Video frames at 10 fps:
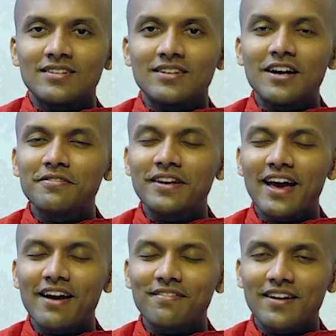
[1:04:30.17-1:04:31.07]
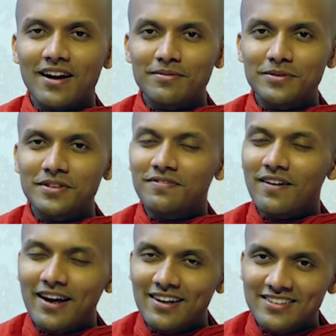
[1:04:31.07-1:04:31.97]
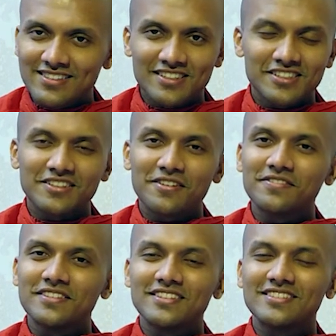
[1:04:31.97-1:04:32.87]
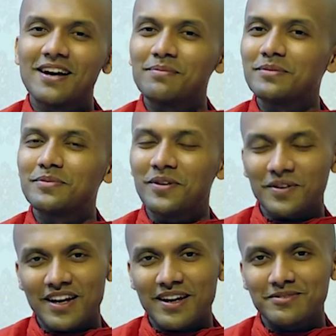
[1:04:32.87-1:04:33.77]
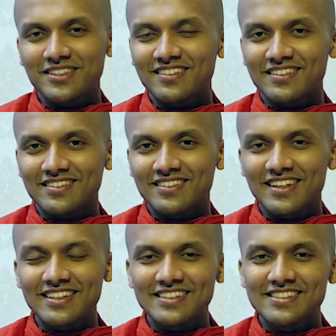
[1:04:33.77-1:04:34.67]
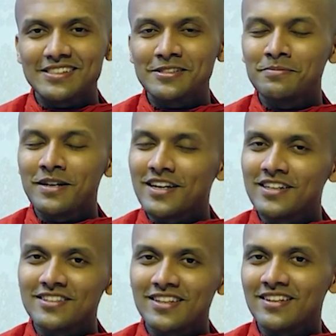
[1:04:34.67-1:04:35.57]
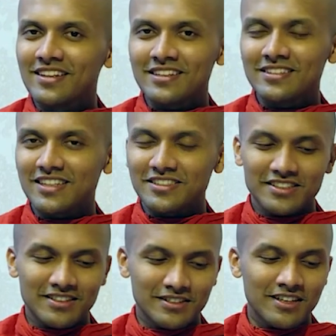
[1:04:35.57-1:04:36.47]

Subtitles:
Now we have come to the final session of this Dhamma program, children. It is the merit sharing session.